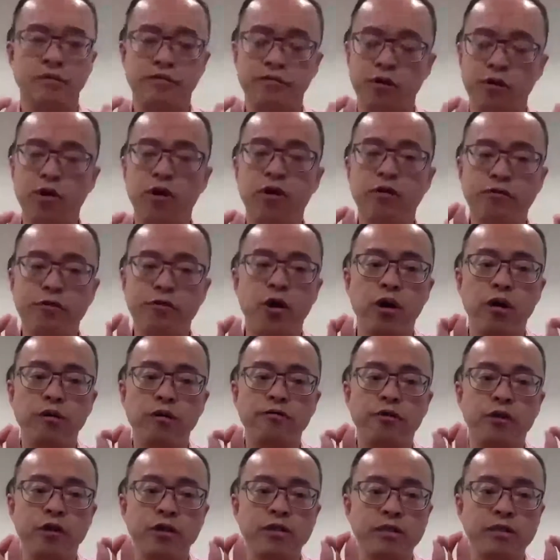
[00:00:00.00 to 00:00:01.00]

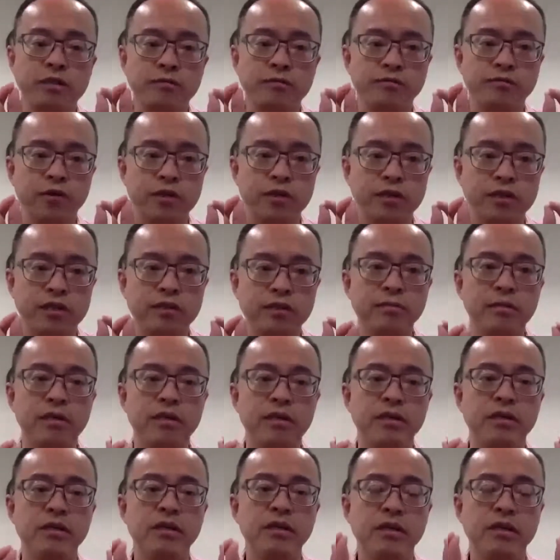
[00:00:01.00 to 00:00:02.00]
for
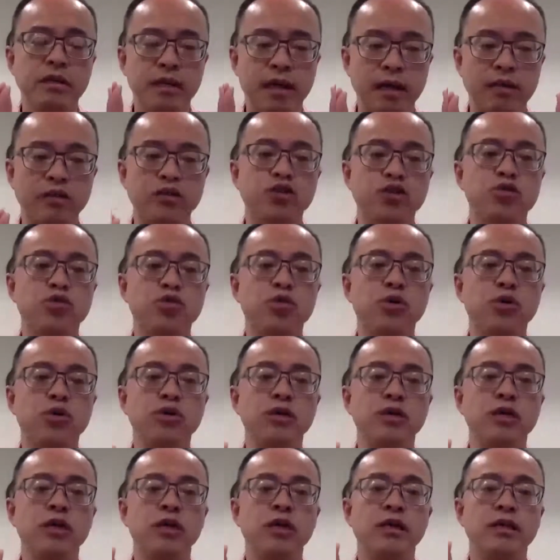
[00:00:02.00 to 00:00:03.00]
similar
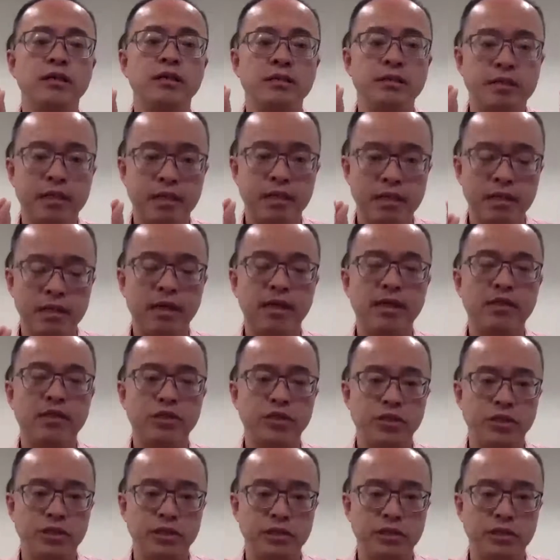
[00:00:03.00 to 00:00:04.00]
control
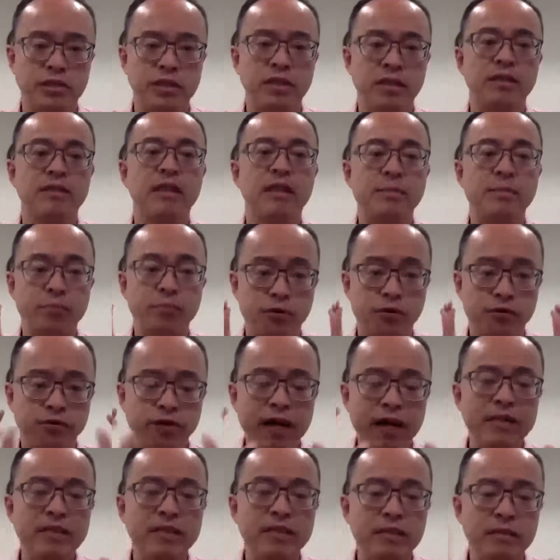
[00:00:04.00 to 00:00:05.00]
technologies that
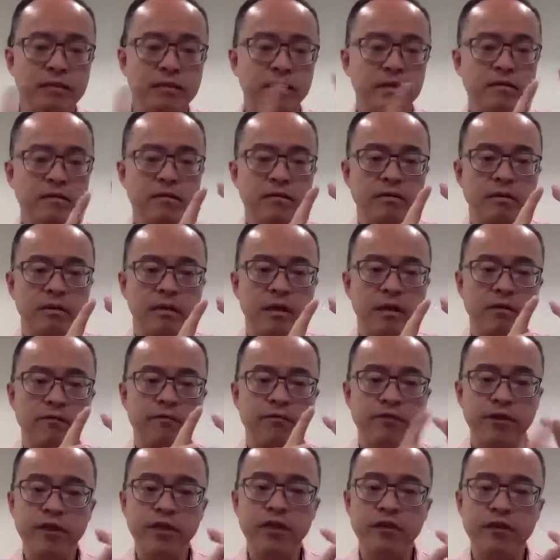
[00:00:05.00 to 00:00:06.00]
provide the
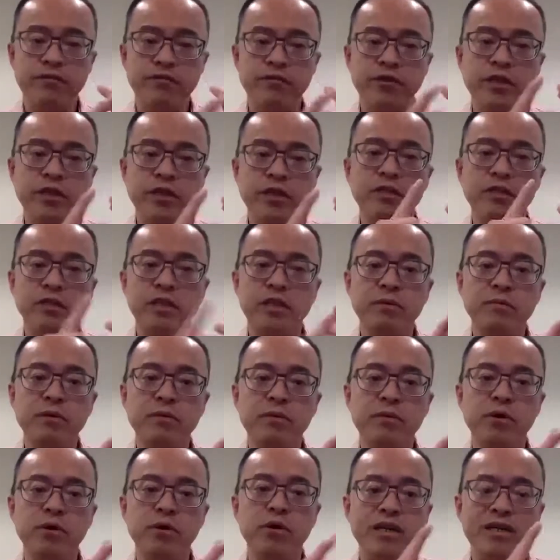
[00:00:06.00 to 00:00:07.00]
flicker-free,
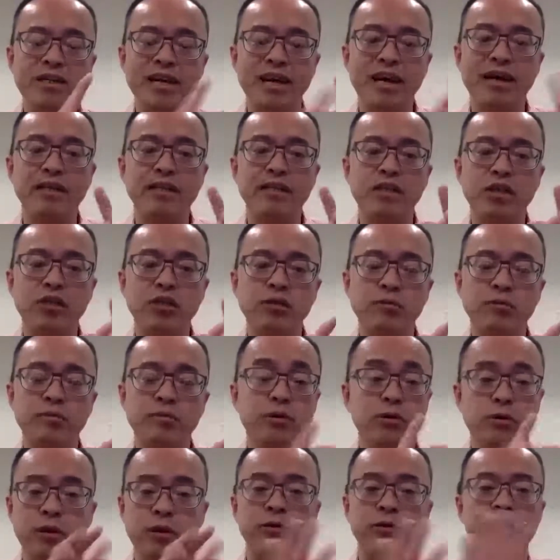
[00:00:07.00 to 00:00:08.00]
dimmable, and color
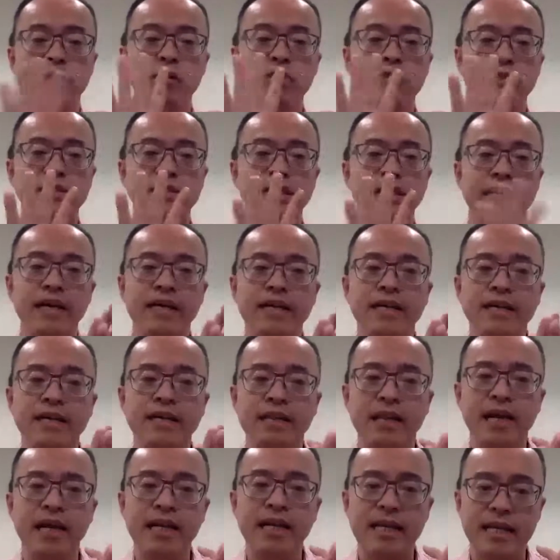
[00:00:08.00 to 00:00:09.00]
tunable, what we call circadian
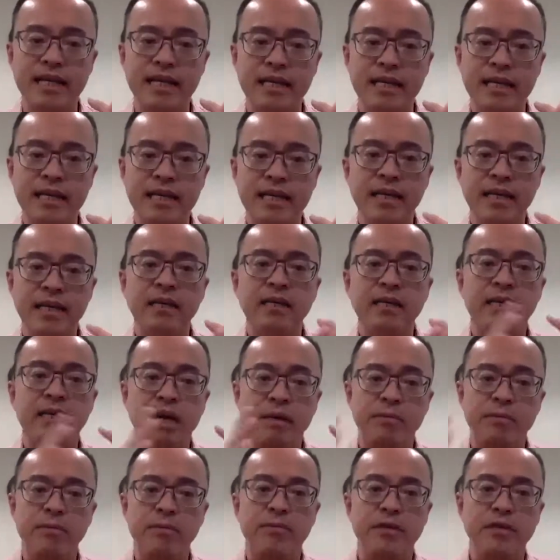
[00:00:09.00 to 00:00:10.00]
lighting
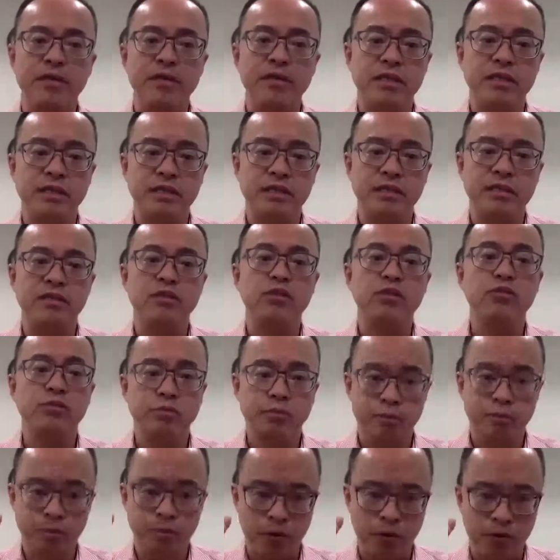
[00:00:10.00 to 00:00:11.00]
capability. To
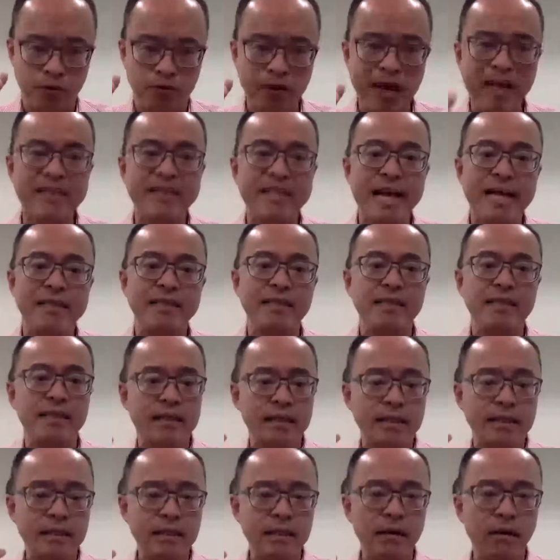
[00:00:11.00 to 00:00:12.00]
provide that,
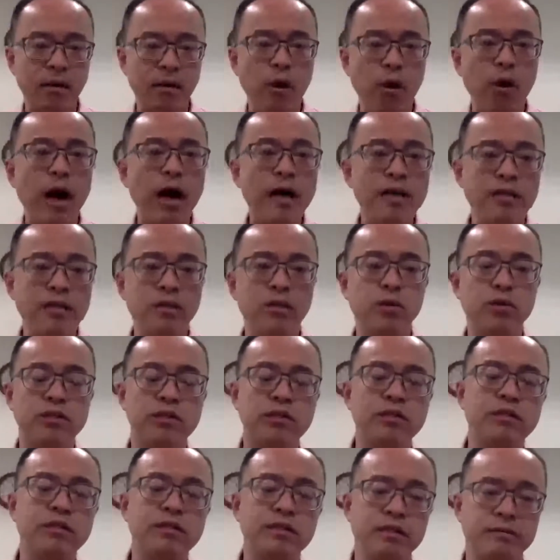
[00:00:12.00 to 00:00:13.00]
all other
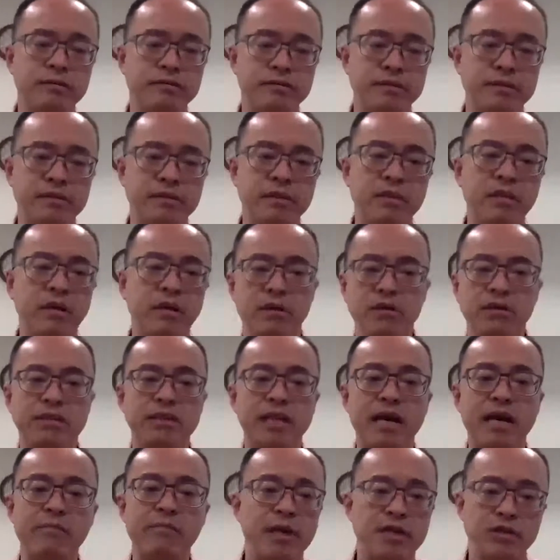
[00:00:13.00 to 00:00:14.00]
alternatives cost
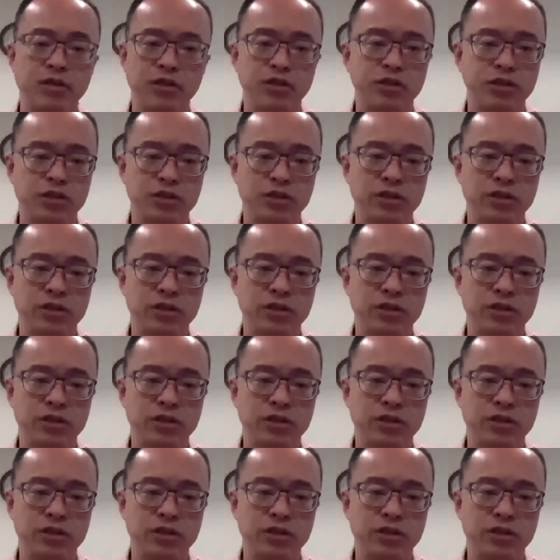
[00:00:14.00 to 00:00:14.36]
that much.